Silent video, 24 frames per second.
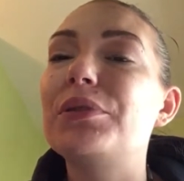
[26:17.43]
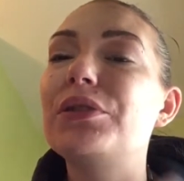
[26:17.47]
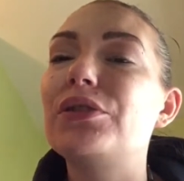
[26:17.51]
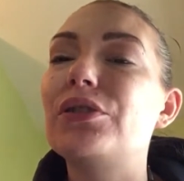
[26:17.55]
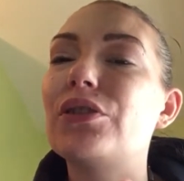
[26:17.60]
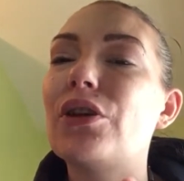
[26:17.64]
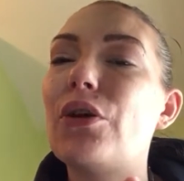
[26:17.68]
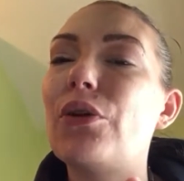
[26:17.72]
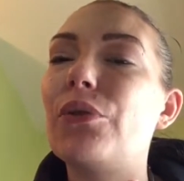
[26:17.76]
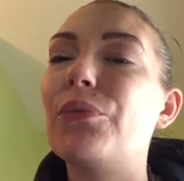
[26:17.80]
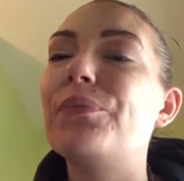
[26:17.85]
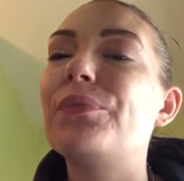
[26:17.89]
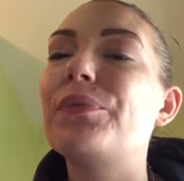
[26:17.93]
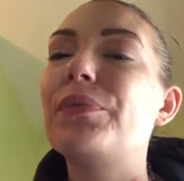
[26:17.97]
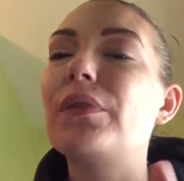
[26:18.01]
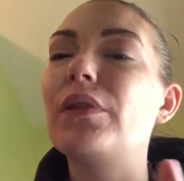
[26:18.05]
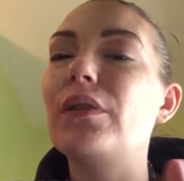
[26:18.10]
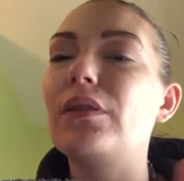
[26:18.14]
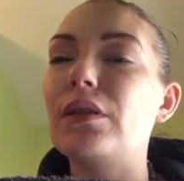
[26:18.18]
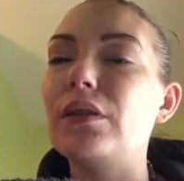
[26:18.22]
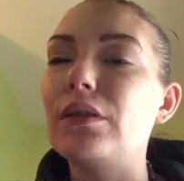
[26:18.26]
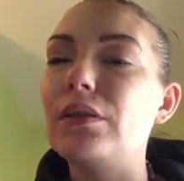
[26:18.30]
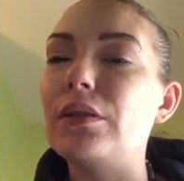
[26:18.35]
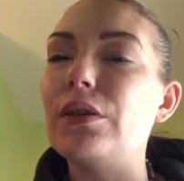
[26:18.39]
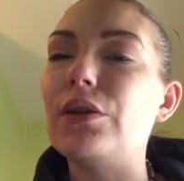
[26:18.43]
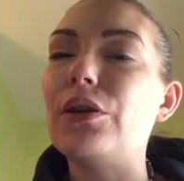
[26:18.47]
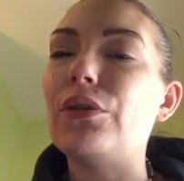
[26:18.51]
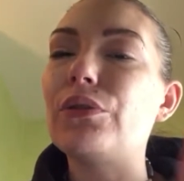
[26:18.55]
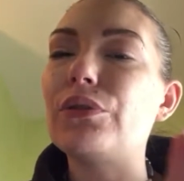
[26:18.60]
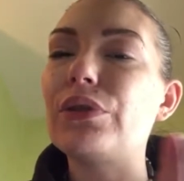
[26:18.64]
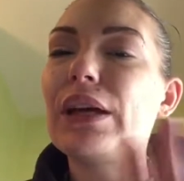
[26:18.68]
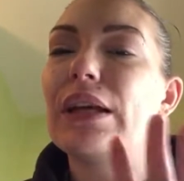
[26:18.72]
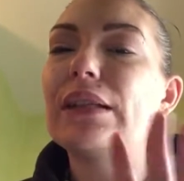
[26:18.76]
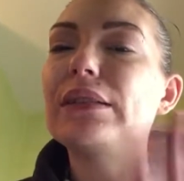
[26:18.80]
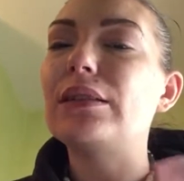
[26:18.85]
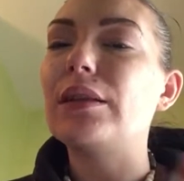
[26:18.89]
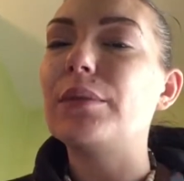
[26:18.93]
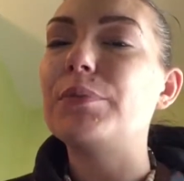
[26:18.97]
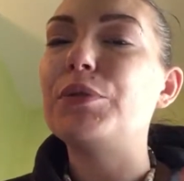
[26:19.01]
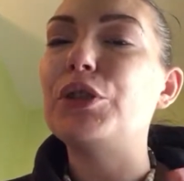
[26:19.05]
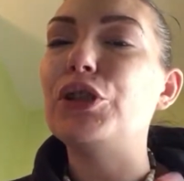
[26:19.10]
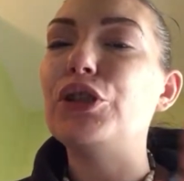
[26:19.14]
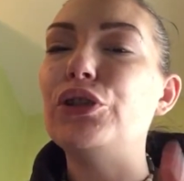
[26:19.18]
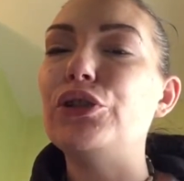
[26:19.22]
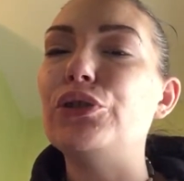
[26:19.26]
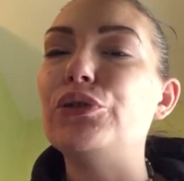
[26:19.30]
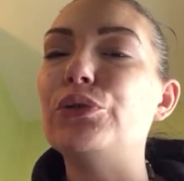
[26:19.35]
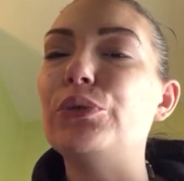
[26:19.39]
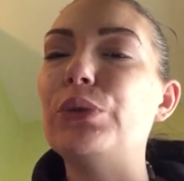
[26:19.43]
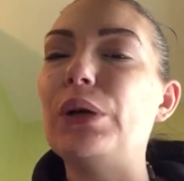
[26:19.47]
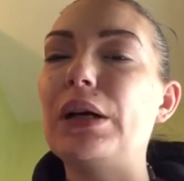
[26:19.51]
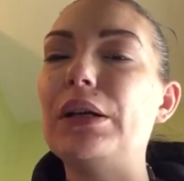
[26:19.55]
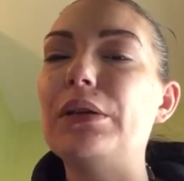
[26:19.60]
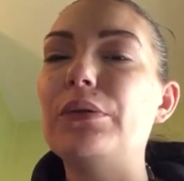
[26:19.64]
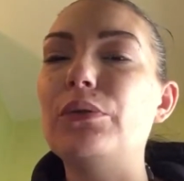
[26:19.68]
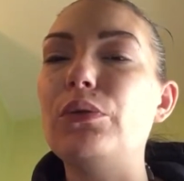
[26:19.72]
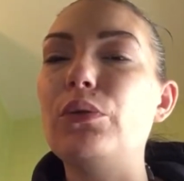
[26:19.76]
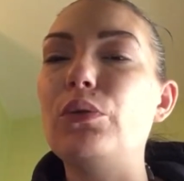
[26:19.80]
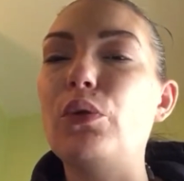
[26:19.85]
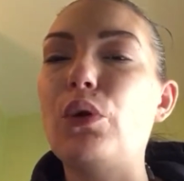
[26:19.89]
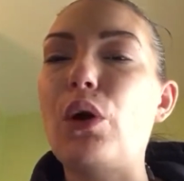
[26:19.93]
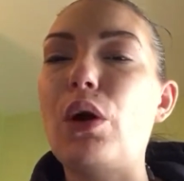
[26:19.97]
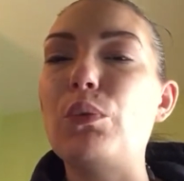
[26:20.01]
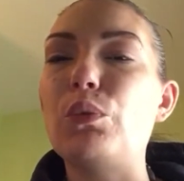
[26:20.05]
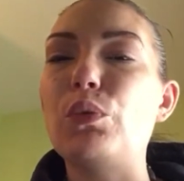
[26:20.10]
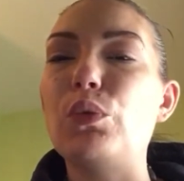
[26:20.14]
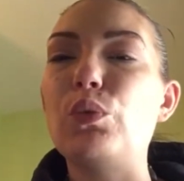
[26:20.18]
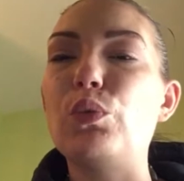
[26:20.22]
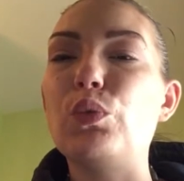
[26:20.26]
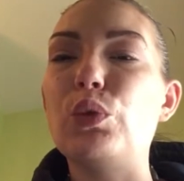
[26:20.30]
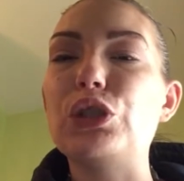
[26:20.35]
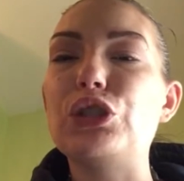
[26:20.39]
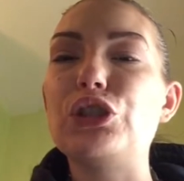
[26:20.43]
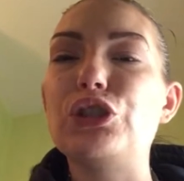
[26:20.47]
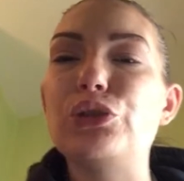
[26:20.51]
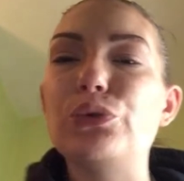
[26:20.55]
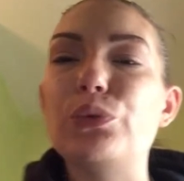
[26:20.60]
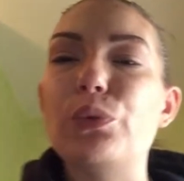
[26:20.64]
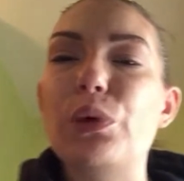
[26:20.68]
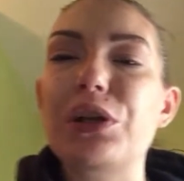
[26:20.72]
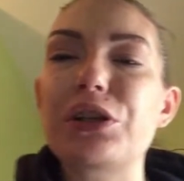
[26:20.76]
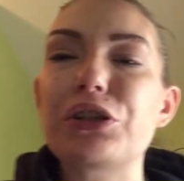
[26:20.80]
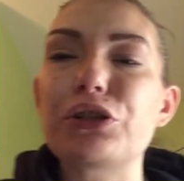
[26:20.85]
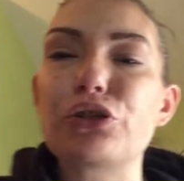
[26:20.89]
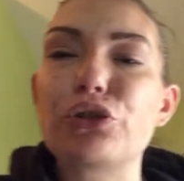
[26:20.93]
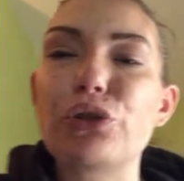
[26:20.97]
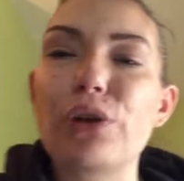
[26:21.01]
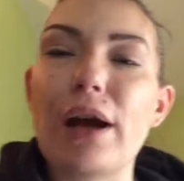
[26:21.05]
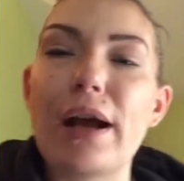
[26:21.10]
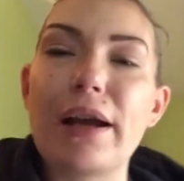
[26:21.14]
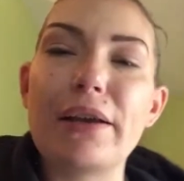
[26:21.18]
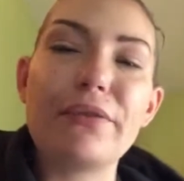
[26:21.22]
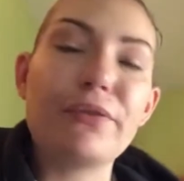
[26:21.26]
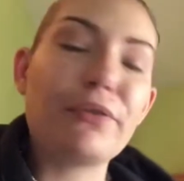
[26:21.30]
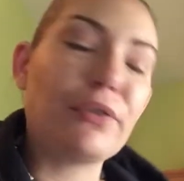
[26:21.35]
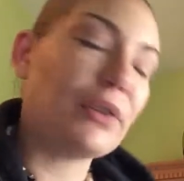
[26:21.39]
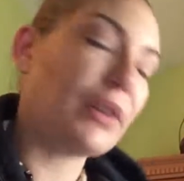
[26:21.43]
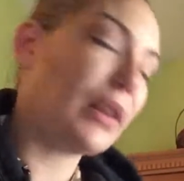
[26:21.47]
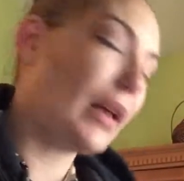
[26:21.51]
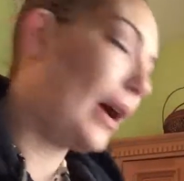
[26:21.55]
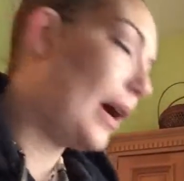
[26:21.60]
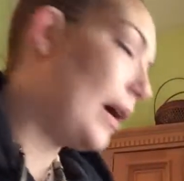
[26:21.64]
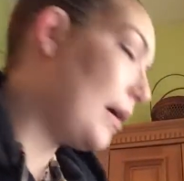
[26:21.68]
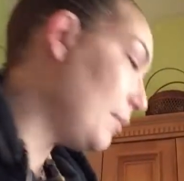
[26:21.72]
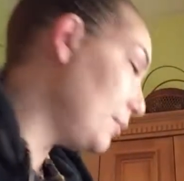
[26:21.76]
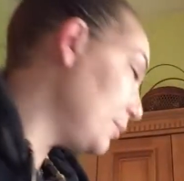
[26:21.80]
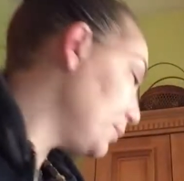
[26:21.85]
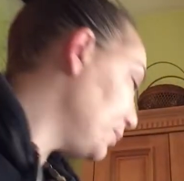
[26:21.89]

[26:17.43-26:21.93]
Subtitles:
So, you know, that's up to you on what you want to try for that.